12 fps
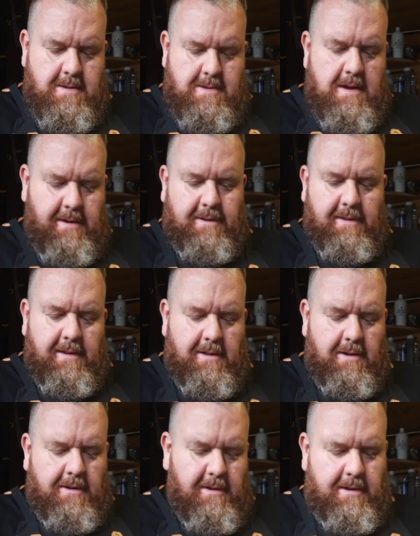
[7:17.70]
Nice and
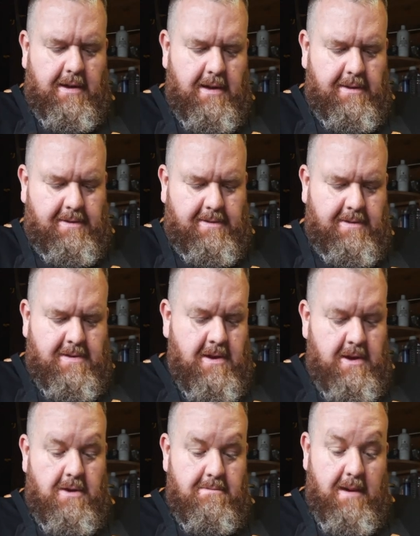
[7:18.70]
long
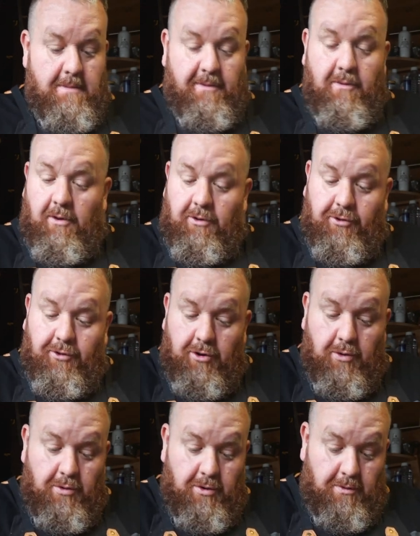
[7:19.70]
cuts. Remember, if you want
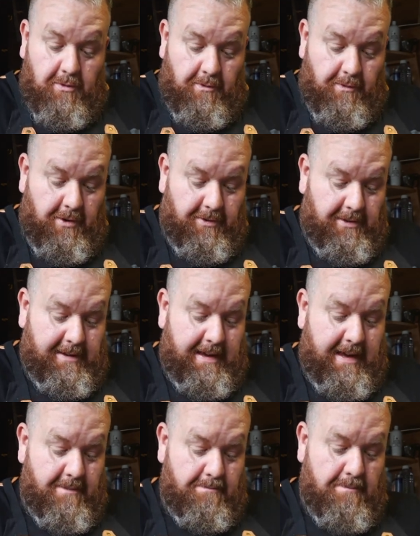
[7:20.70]
to, you can reverse it
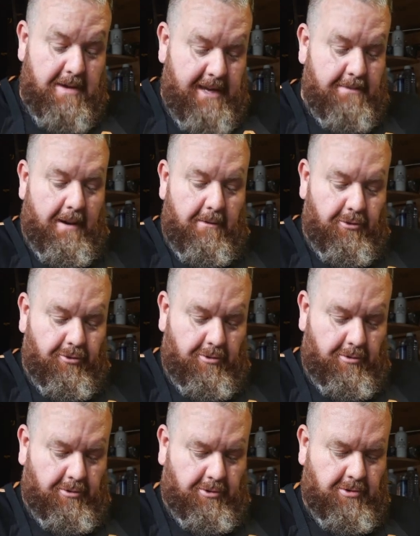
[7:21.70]
again. Big power
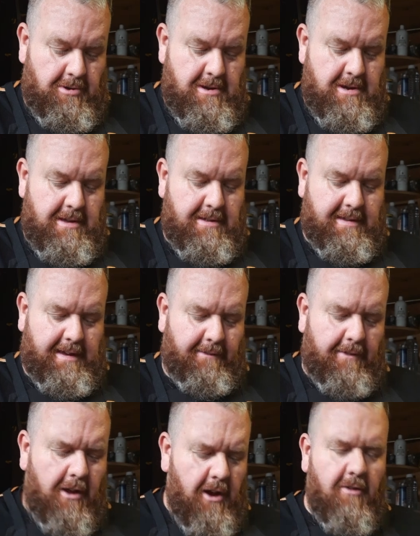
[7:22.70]
strokes. Take up
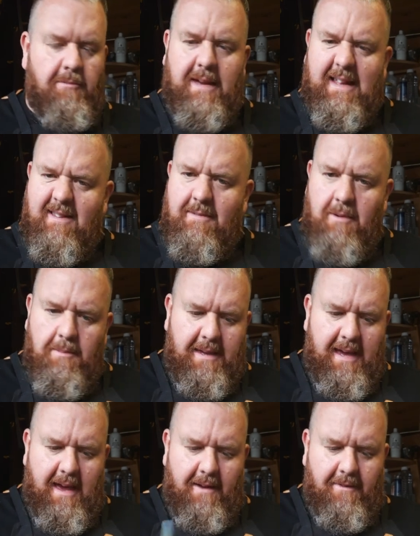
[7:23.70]
a lot of meat, but be
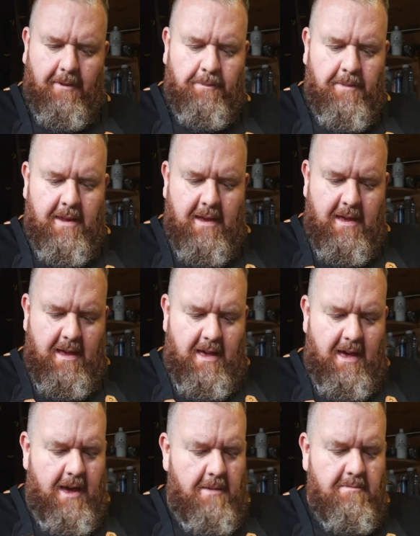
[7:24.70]
careful.
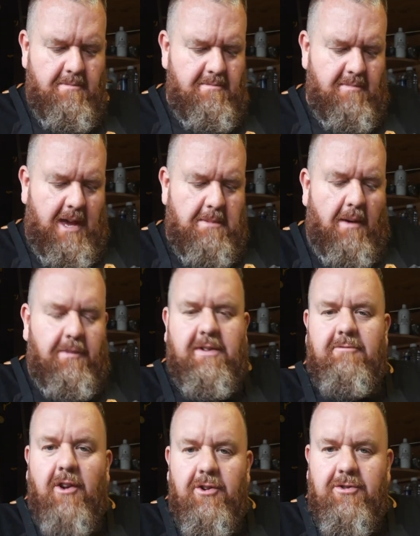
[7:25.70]
I'm obviously
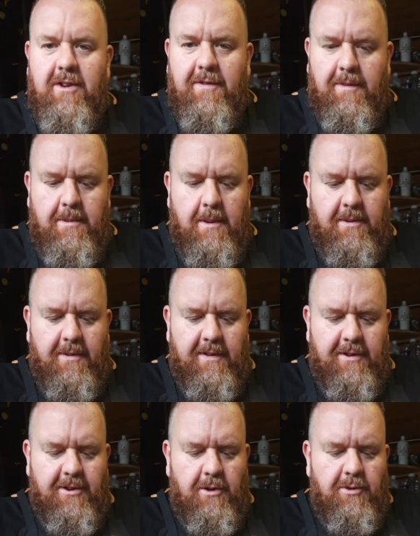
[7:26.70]
rushing it for the purpose of the
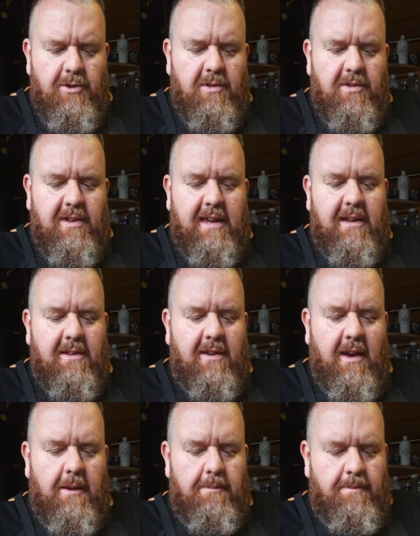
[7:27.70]
video. You can take your
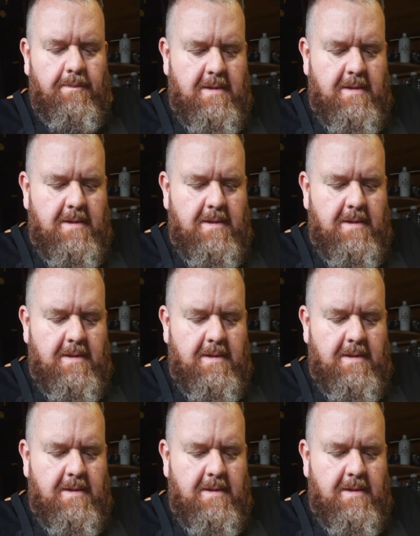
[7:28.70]
time.